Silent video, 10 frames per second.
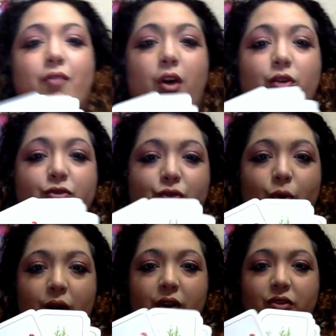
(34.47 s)
all
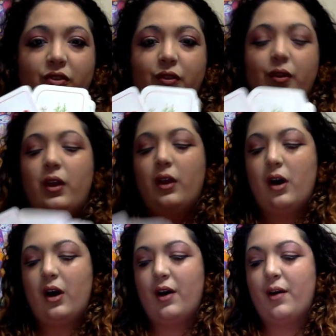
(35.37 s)
sorts,
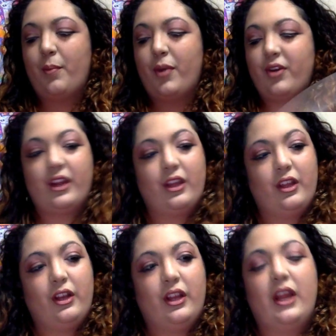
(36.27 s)

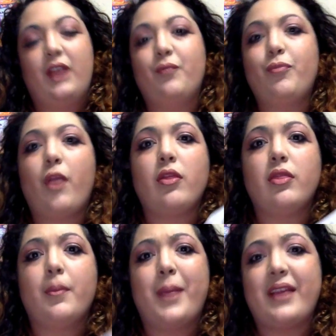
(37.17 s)
particularly
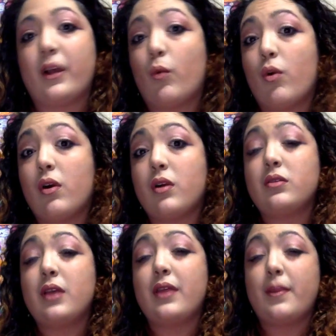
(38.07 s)
the basic words
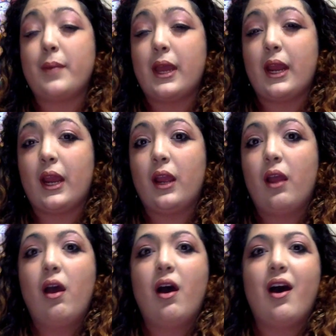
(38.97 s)
at the beginning
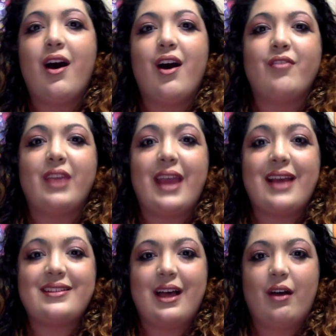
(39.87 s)
of
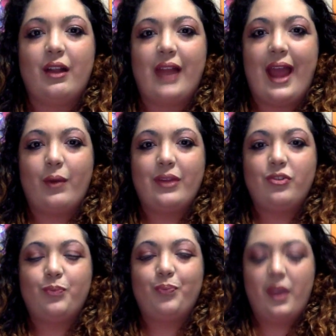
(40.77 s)
ESL language.
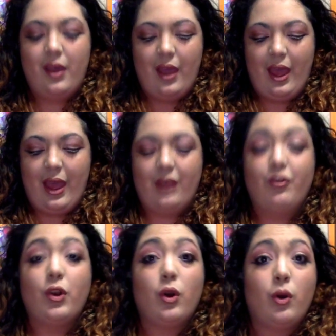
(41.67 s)
And if
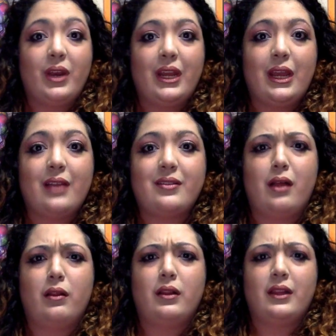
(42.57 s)
you don't know what
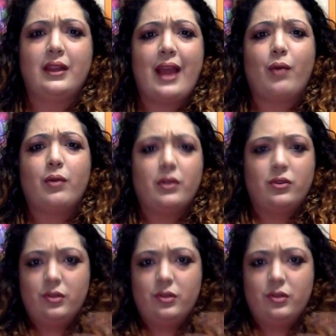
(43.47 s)
ESL language